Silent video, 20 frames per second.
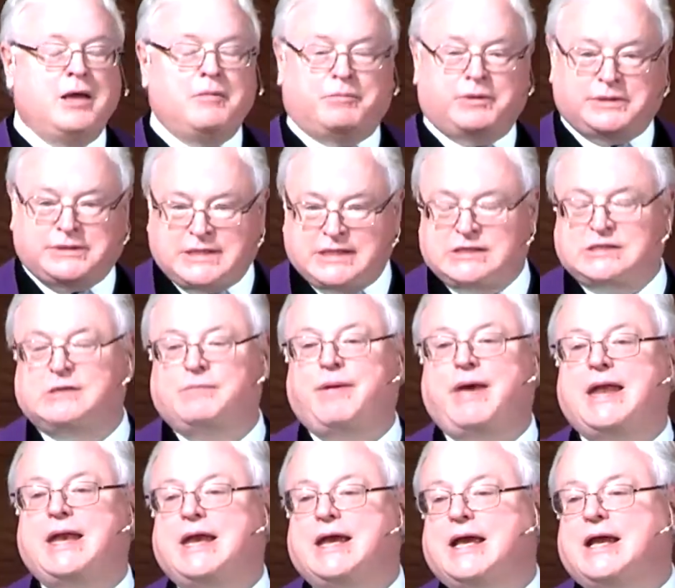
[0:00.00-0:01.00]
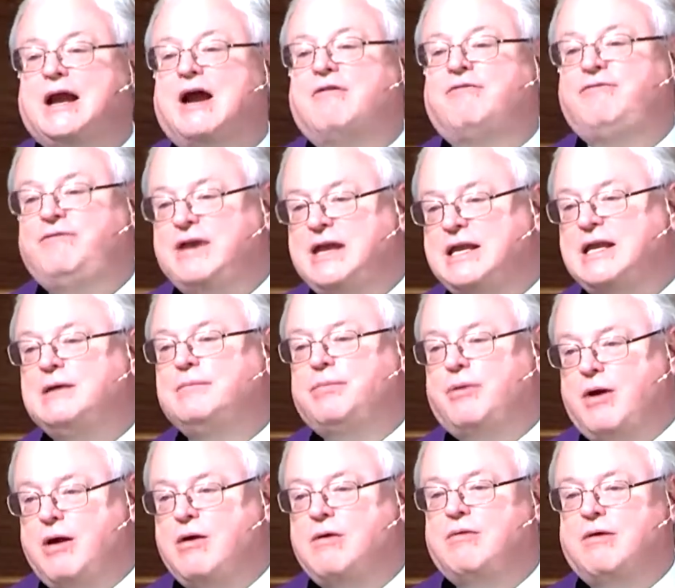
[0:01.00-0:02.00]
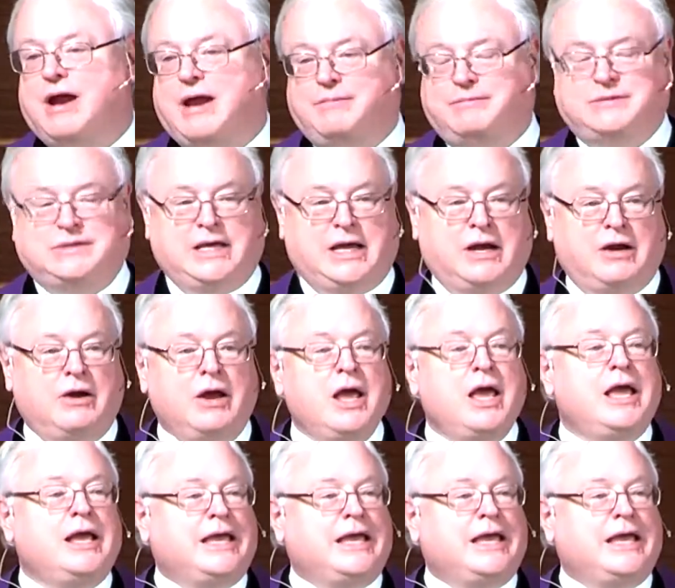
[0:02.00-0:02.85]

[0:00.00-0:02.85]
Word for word: participating in our feeding programs there